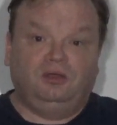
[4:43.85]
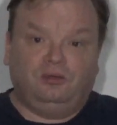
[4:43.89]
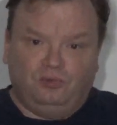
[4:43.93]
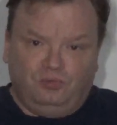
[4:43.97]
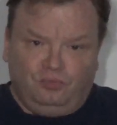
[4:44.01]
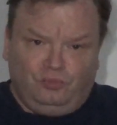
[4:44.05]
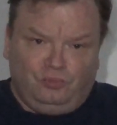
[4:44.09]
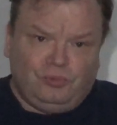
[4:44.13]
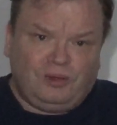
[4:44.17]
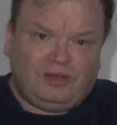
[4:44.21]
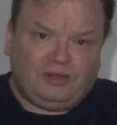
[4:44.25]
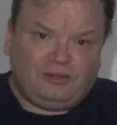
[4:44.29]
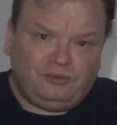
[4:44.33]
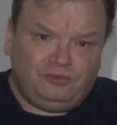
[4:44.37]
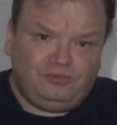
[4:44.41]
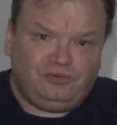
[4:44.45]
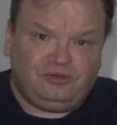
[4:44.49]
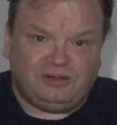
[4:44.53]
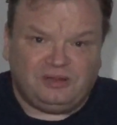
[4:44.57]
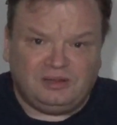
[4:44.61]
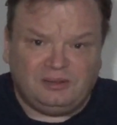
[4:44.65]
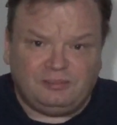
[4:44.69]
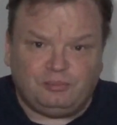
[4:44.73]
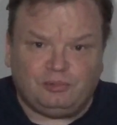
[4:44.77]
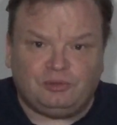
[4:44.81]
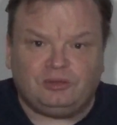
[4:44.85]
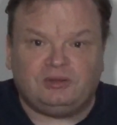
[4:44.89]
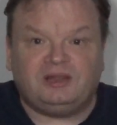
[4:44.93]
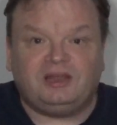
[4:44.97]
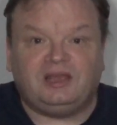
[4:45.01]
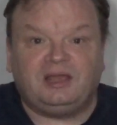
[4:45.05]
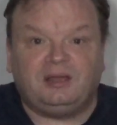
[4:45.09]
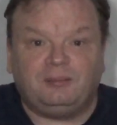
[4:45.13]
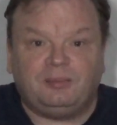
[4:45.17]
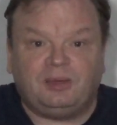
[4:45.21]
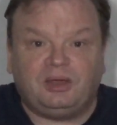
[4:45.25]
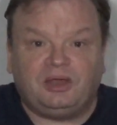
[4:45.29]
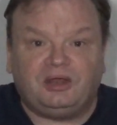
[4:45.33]
Rather deliberately,
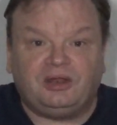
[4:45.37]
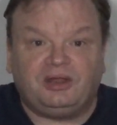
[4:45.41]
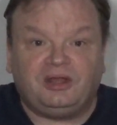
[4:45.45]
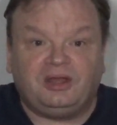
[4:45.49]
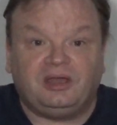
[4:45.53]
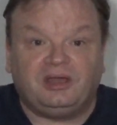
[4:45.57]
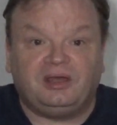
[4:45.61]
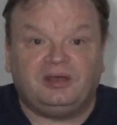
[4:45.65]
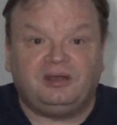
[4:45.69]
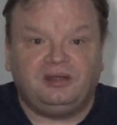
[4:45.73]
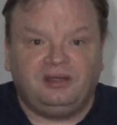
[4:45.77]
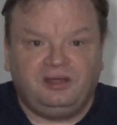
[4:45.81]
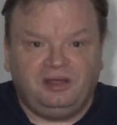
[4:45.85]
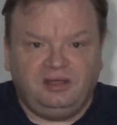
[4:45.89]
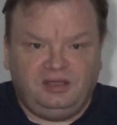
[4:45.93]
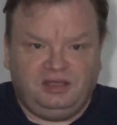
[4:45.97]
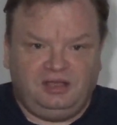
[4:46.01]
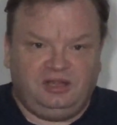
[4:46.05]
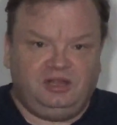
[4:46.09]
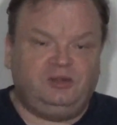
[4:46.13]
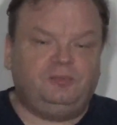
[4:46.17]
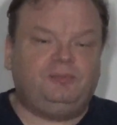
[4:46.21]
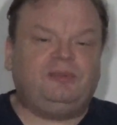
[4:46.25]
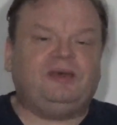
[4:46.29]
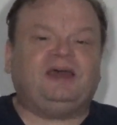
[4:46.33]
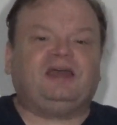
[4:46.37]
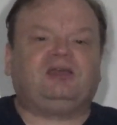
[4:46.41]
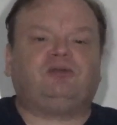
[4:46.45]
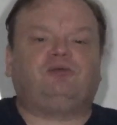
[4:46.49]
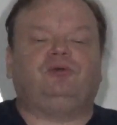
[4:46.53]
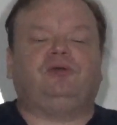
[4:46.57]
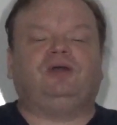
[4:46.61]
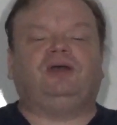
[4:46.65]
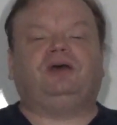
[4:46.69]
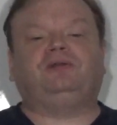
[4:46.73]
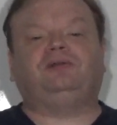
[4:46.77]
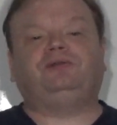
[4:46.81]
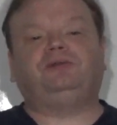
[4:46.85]
I might add, in the
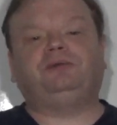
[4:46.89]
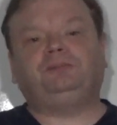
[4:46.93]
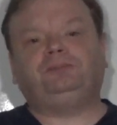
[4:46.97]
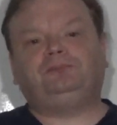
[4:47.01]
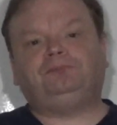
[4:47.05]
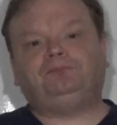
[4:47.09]
background.